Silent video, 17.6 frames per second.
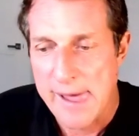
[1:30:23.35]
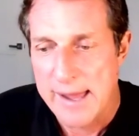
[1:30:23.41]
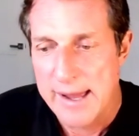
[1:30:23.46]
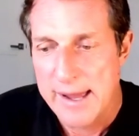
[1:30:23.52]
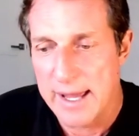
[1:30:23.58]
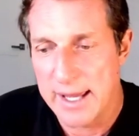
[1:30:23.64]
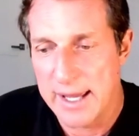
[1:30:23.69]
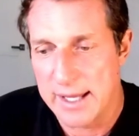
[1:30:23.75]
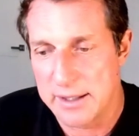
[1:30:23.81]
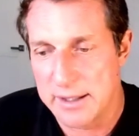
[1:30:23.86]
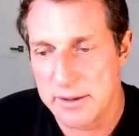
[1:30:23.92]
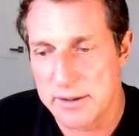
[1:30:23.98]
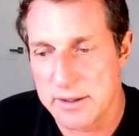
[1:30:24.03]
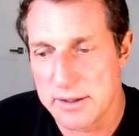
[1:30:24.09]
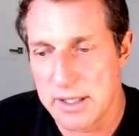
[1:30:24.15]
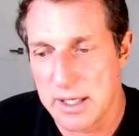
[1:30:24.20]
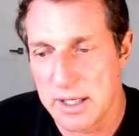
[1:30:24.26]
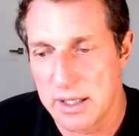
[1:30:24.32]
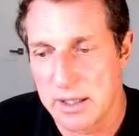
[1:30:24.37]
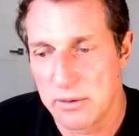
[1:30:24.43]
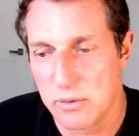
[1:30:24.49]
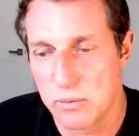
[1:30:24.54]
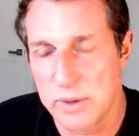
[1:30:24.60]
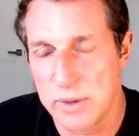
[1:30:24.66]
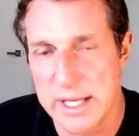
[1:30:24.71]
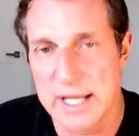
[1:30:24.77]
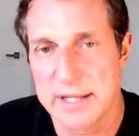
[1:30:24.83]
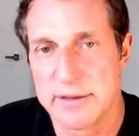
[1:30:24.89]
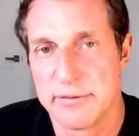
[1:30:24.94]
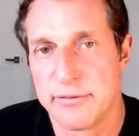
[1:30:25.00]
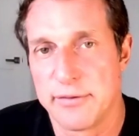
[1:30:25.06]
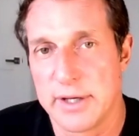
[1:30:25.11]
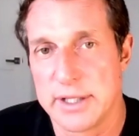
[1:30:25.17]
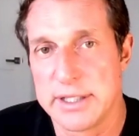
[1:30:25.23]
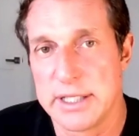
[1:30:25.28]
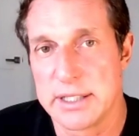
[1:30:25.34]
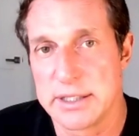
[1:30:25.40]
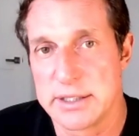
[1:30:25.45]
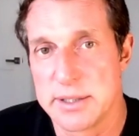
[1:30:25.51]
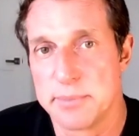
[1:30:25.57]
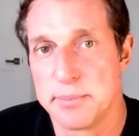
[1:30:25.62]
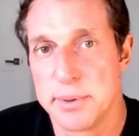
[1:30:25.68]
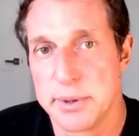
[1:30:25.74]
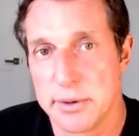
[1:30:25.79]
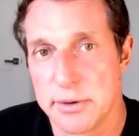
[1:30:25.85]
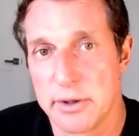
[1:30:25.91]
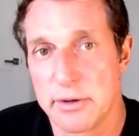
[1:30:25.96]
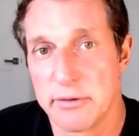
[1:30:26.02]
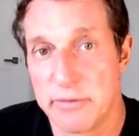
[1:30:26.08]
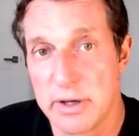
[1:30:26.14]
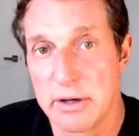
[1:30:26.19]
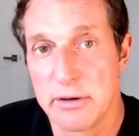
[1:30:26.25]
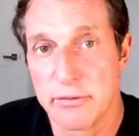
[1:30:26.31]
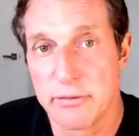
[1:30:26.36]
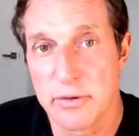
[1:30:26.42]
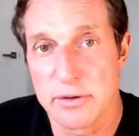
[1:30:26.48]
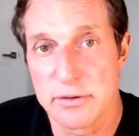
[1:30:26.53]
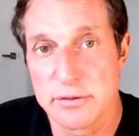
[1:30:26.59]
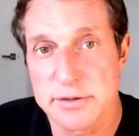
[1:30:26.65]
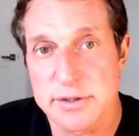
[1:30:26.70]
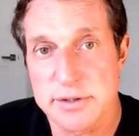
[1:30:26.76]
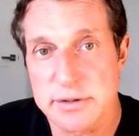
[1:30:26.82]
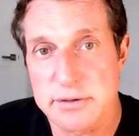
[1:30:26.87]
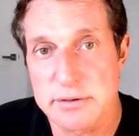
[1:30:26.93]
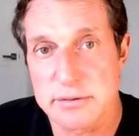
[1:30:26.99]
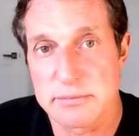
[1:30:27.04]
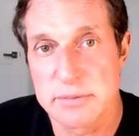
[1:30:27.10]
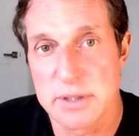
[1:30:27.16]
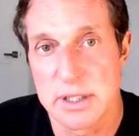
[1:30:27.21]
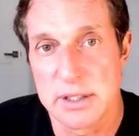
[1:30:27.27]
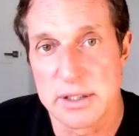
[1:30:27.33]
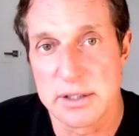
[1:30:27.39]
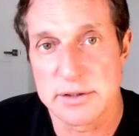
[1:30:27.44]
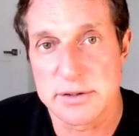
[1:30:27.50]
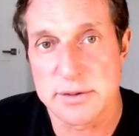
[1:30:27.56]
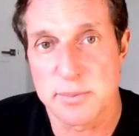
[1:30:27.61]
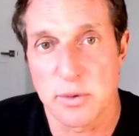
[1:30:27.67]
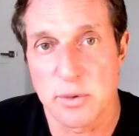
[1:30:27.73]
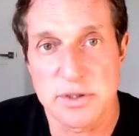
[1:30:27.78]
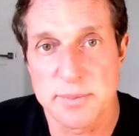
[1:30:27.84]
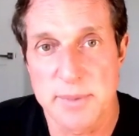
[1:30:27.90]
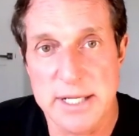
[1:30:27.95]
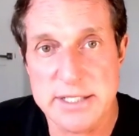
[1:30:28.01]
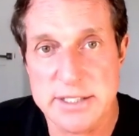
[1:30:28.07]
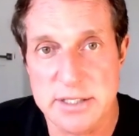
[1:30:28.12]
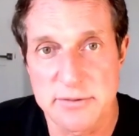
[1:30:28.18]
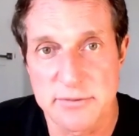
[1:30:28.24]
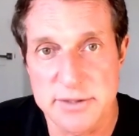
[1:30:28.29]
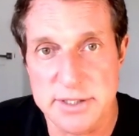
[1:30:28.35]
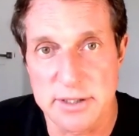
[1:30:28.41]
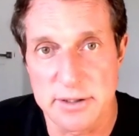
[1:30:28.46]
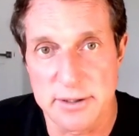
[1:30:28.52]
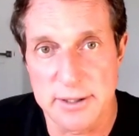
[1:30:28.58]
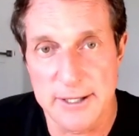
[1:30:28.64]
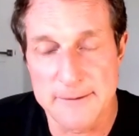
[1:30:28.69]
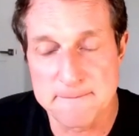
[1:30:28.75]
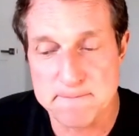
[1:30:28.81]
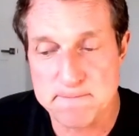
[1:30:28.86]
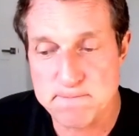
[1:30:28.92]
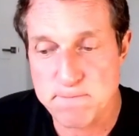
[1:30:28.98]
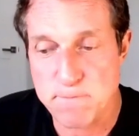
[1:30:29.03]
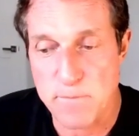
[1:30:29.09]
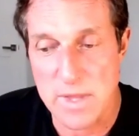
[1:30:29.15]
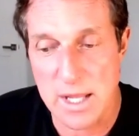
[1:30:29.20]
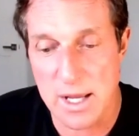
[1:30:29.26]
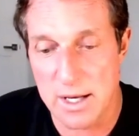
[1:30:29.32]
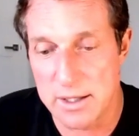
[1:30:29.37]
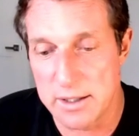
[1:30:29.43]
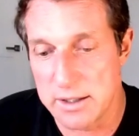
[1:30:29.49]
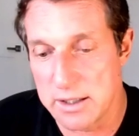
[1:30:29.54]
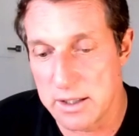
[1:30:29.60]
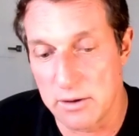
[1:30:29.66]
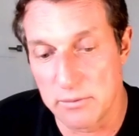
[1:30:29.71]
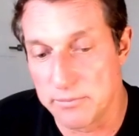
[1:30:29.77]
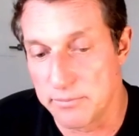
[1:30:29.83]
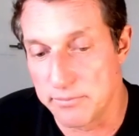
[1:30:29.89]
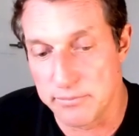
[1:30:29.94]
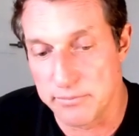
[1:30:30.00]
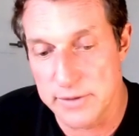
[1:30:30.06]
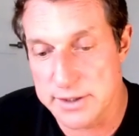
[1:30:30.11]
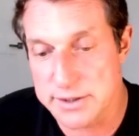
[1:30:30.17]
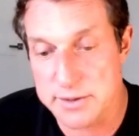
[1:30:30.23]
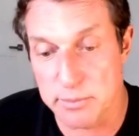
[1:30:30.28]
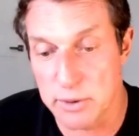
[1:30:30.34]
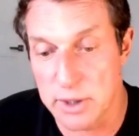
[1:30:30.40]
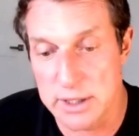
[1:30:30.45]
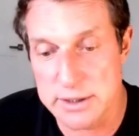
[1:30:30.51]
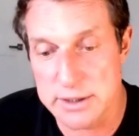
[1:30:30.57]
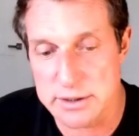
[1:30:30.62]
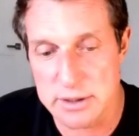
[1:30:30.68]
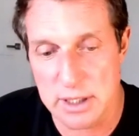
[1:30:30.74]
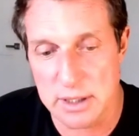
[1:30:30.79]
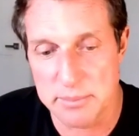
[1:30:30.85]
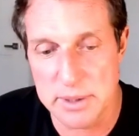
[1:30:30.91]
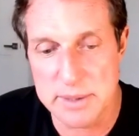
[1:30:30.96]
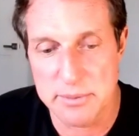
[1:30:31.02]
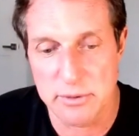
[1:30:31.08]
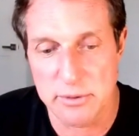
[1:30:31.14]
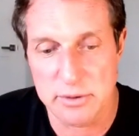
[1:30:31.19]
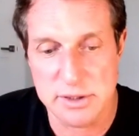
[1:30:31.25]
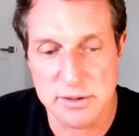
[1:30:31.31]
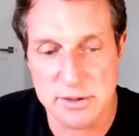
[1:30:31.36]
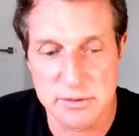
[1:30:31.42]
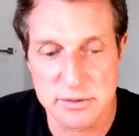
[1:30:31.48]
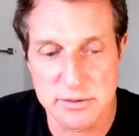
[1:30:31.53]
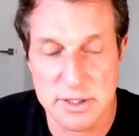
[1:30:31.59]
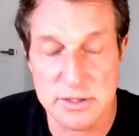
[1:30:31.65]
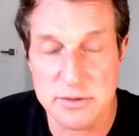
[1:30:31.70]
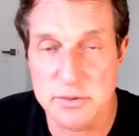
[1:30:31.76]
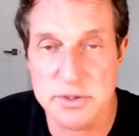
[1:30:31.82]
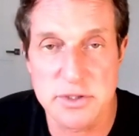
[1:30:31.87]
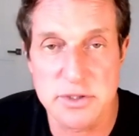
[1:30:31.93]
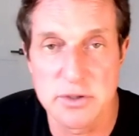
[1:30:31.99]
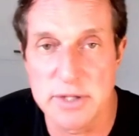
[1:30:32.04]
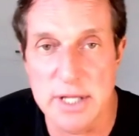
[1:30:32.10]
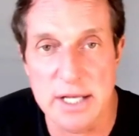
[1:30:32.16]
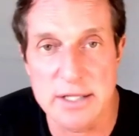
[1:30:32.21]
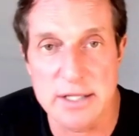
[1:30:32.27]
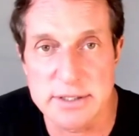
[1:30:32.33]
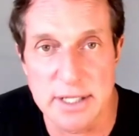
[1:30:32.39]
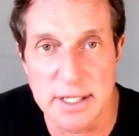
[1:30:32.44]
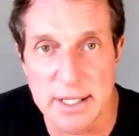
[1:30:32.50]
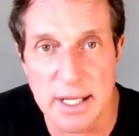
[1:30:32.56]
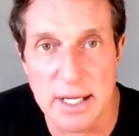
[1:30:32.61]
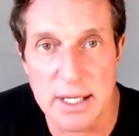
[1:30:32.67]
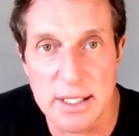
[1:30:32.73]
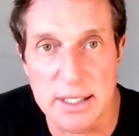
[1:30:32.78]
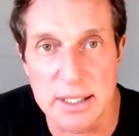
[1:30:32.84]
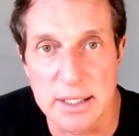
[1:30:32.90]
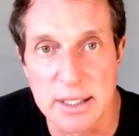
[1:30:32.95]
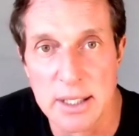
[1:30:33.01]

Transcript: and uh, we had the funding to build our very first uh, sports medicine facility. And you know this surprised a lot of people because this was 2009,